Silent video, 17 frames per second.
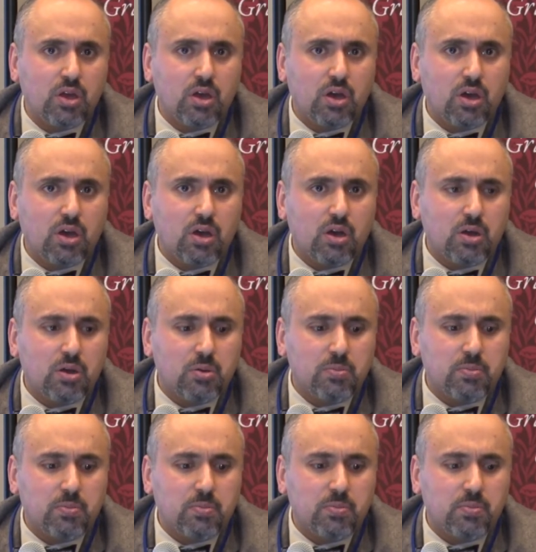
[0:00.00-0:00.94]

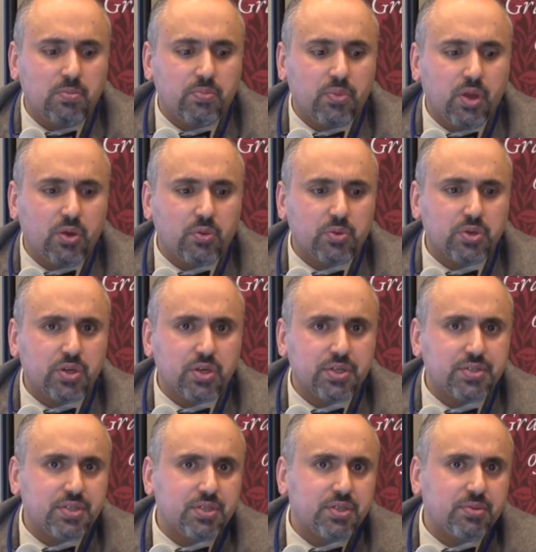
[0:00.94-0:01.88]
And we're going
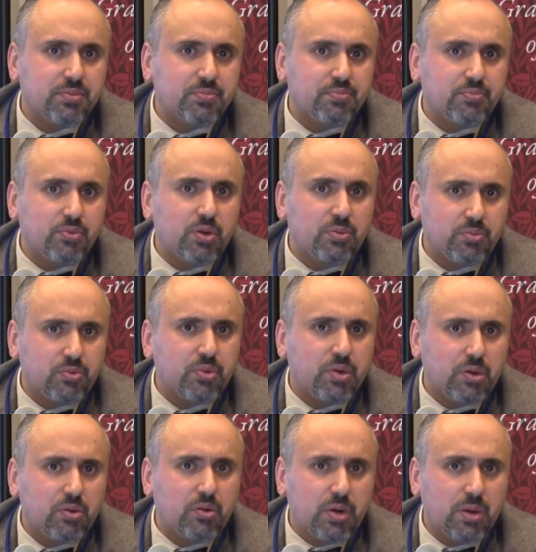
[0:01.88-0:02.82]
to see
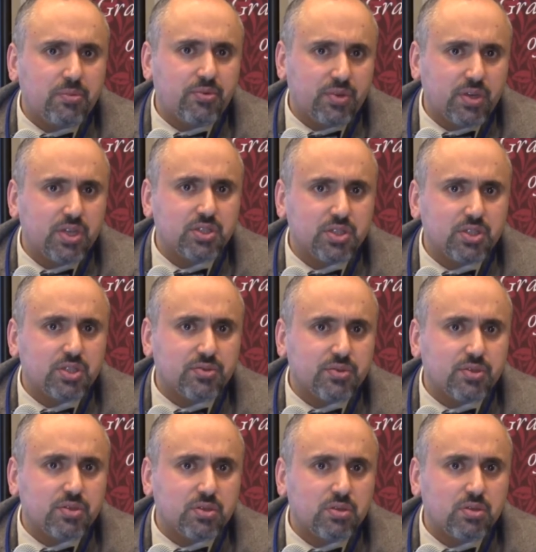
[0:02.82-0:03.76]
ramifications of
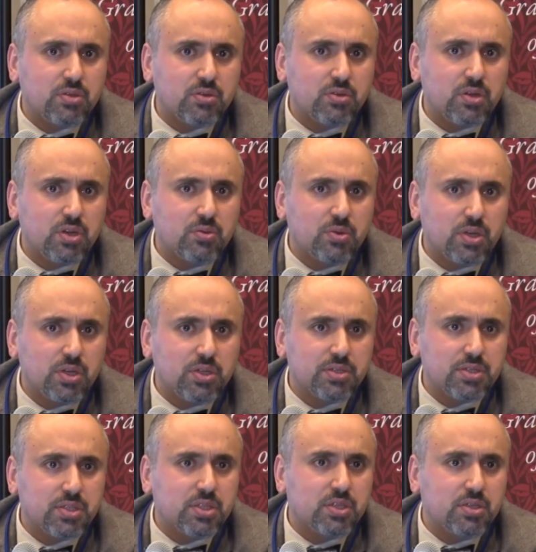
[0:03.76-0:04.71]
it. And we're going
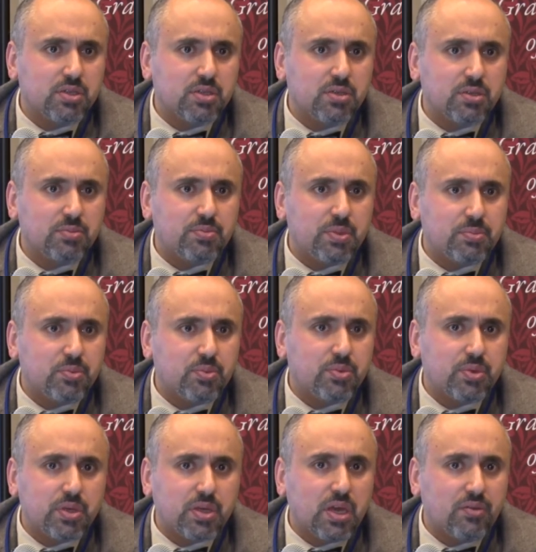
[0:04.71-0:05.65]
to see
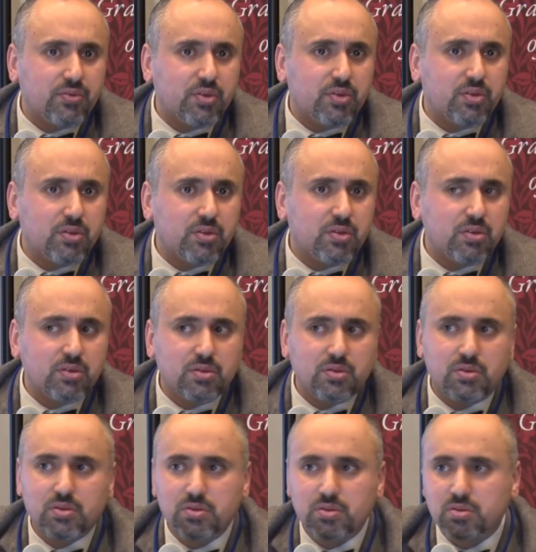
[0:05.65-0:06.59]
people having
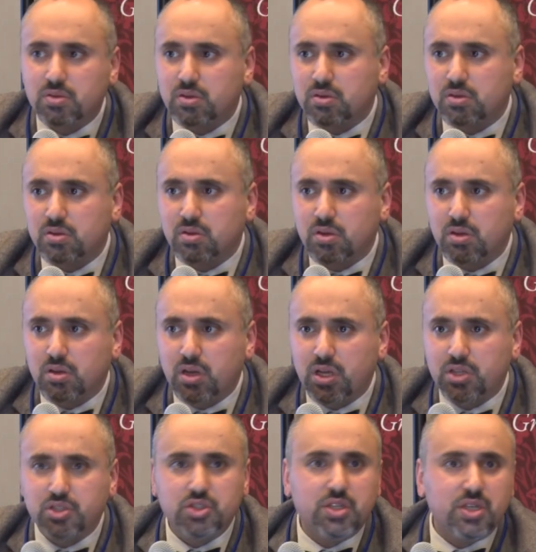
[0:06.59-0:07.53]

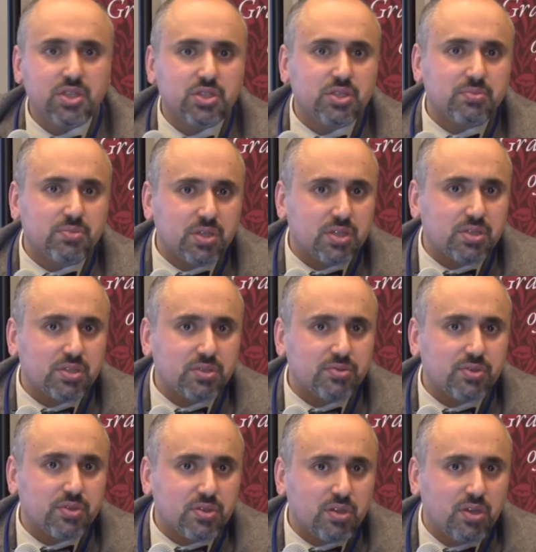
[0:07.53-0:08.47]
agitation because
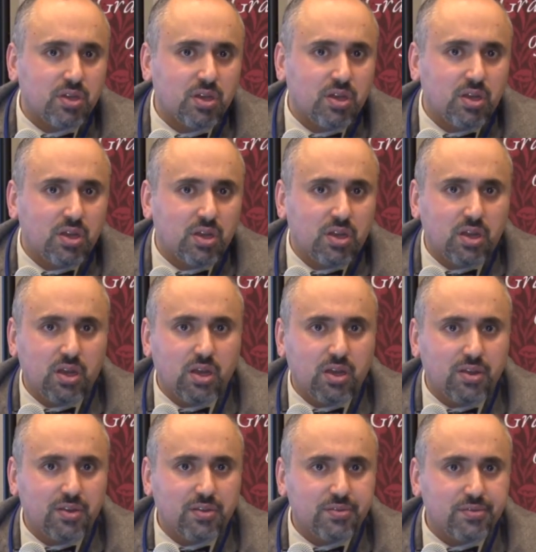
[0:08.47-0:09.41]
of it.
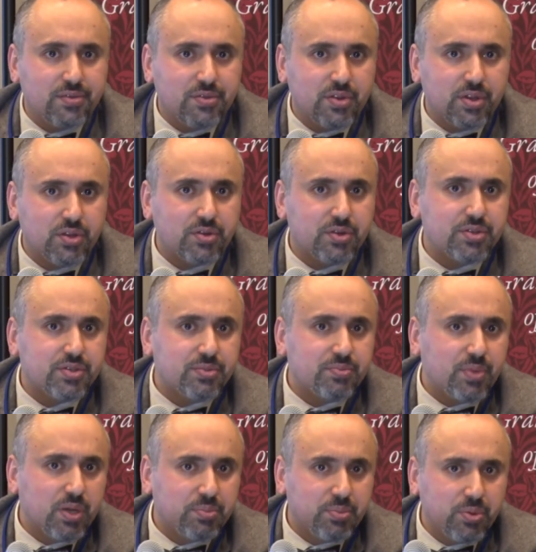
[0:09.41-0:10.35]
And increase in
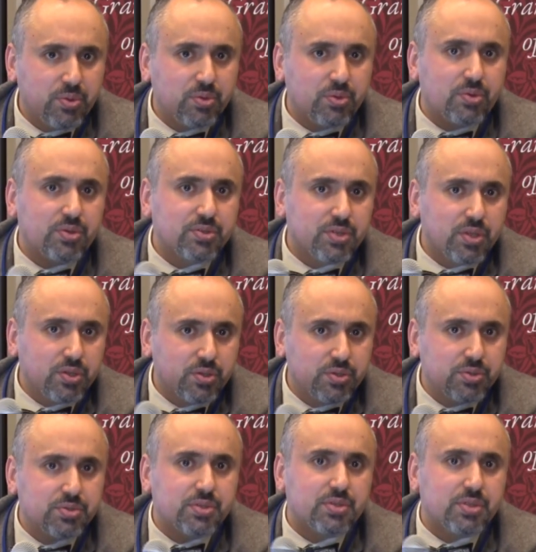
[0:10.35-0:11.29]
bipolar and
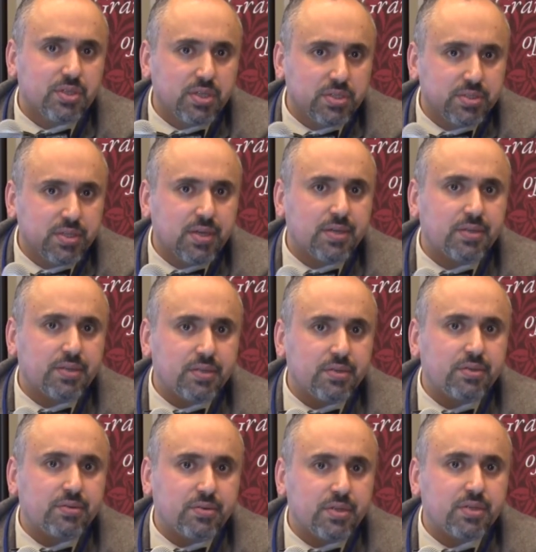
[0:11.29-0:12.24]
psychosis and
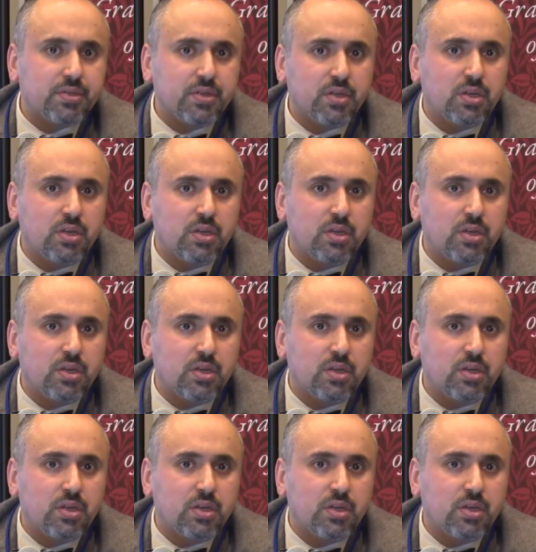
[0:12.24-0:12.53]
anxiety, right?